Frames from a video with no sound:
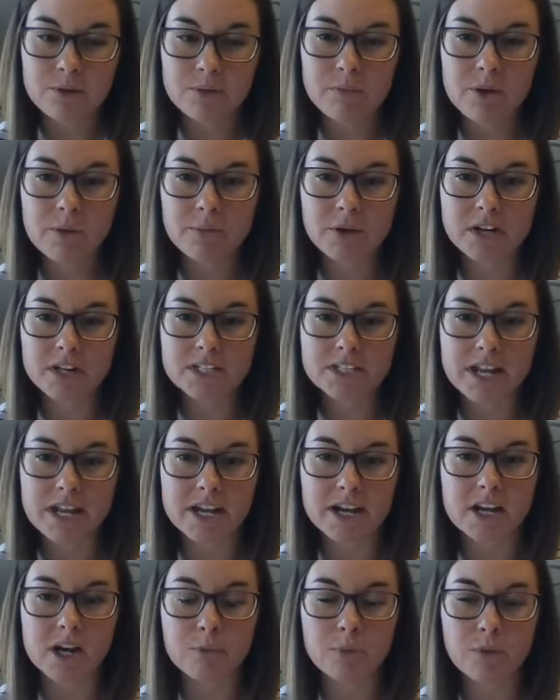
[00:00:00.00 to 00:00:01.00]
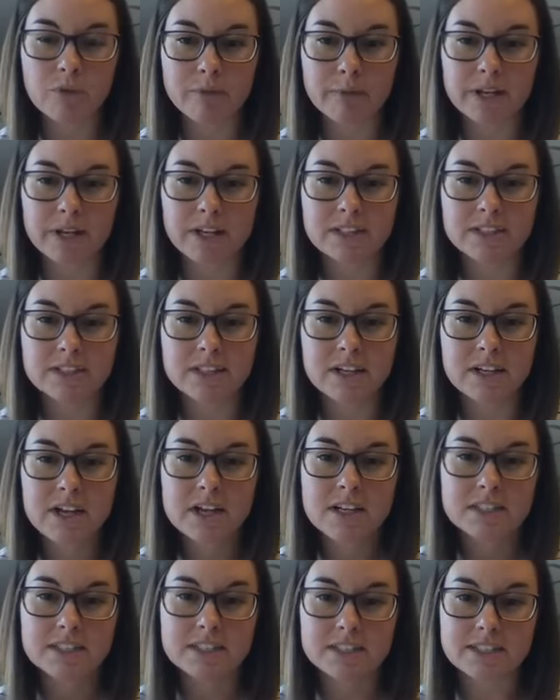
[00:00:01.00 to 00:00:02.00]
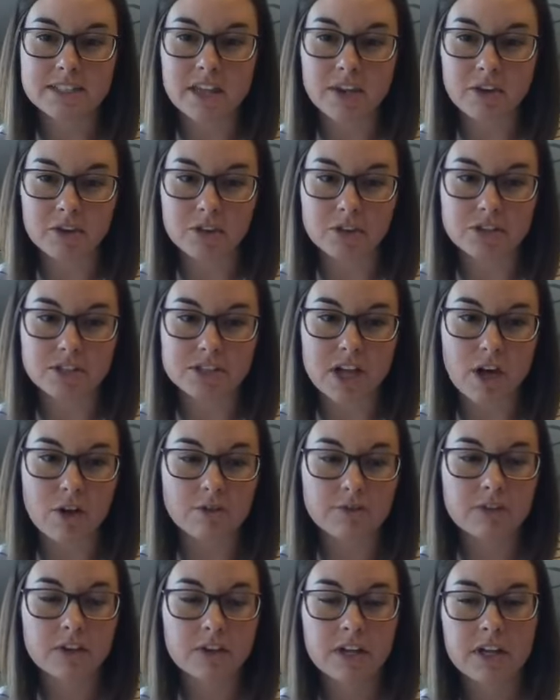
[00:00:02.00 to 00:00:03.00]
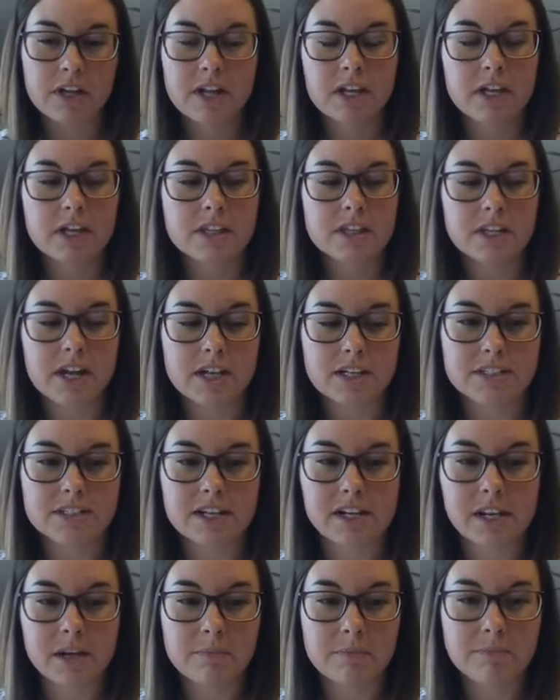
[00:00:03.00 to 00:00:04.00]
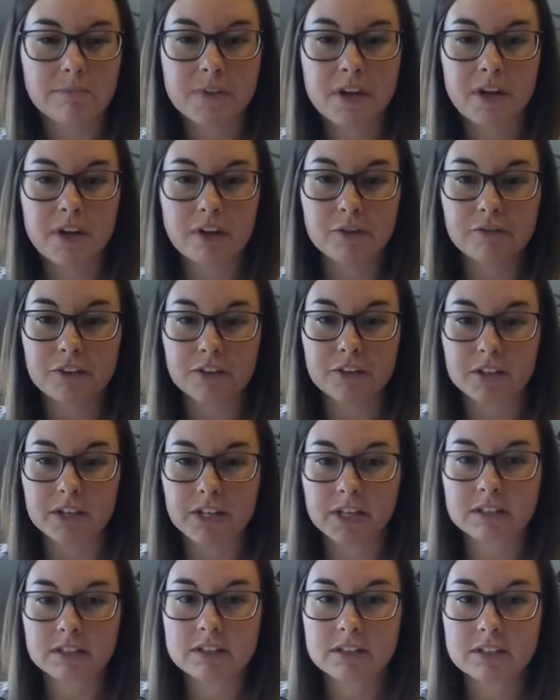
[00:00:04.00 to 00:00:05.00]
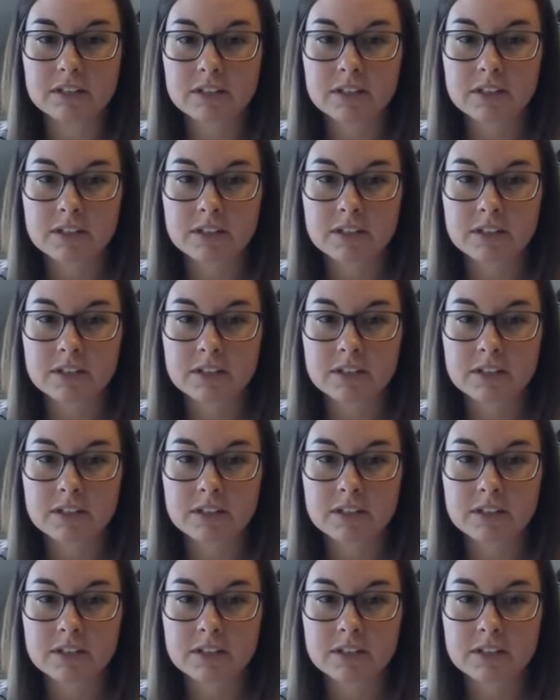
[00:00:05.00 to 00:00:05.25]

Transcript: And remember to take a couple of minutes to settle yourself the next time that you're feeling